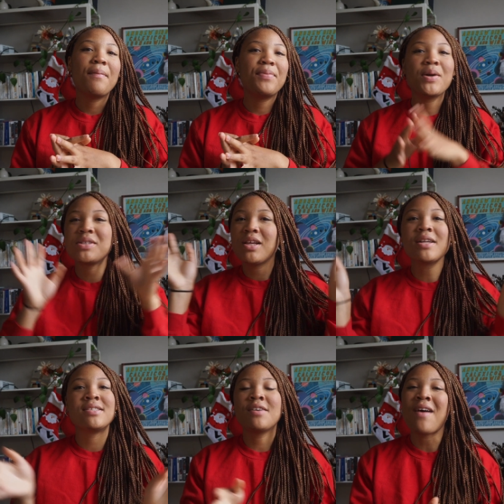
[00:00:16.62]
there's a lot
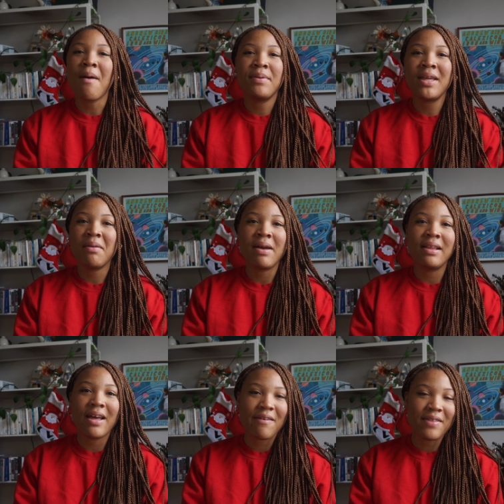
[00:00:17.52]
of stuff happening in my
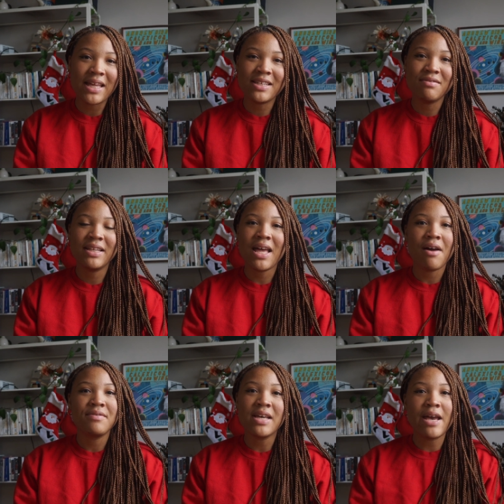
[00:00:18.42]
life that I didn't really
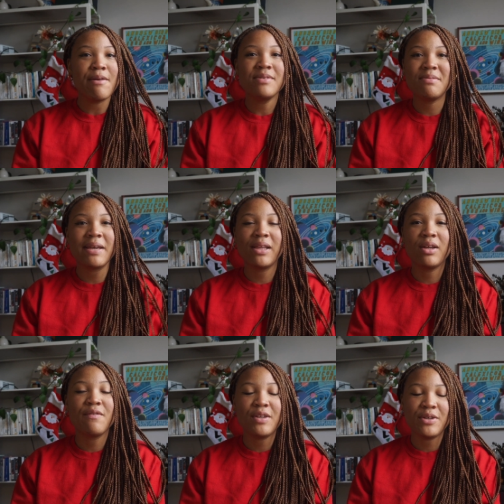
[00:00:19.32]
have time to make a
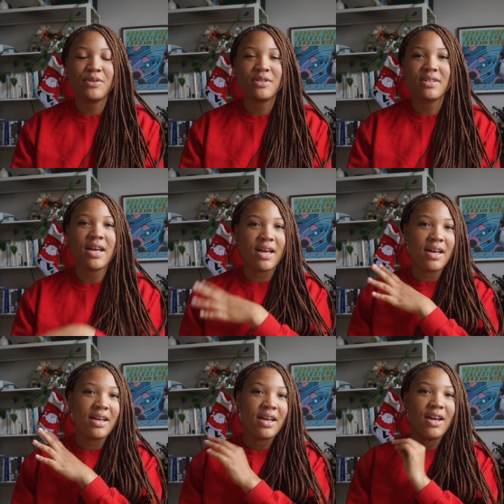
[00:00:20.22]
lot of videos
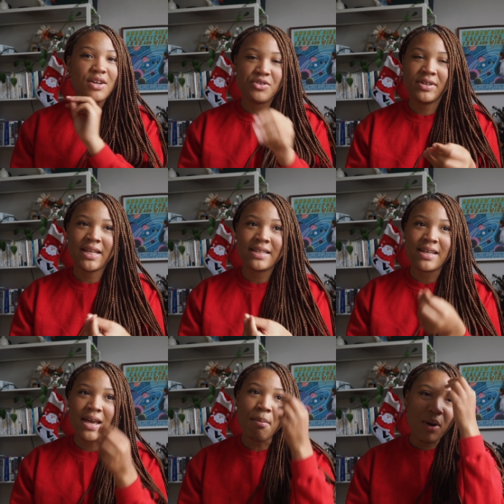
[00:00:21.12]
during that
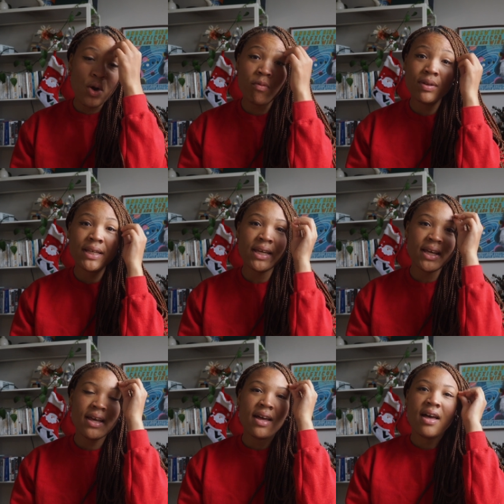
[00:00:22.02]
time, but
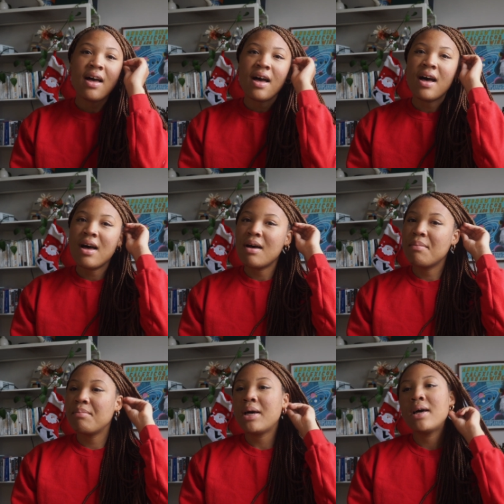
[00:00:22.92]
hopefully
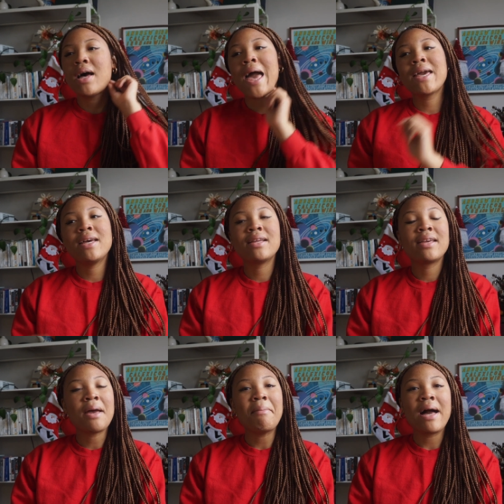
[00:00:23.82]
I can
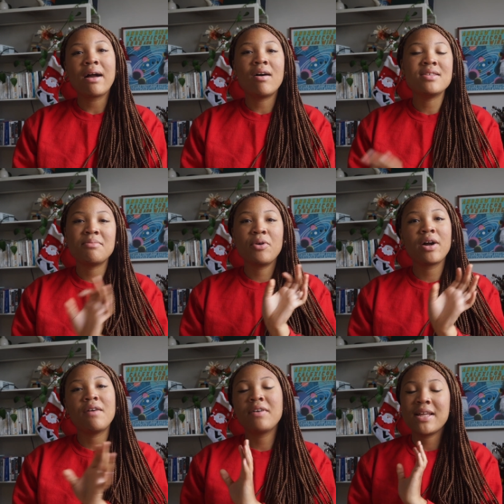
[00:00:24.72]
get back onto more
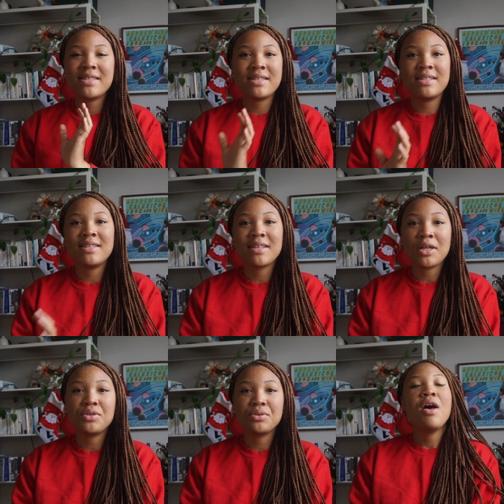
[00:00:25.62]
of a consistent
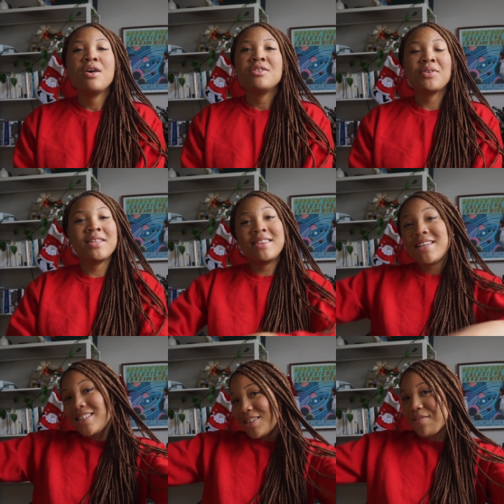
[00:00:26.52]
schedule. So in
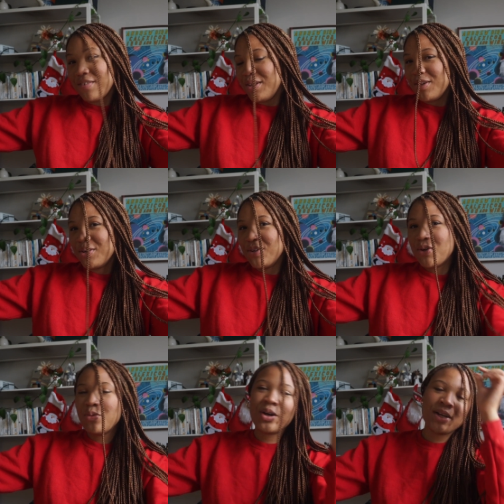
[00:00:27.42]
this
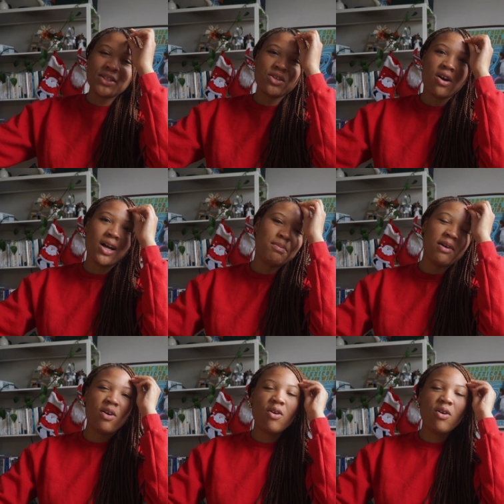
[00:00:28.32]
video, we're going to talk about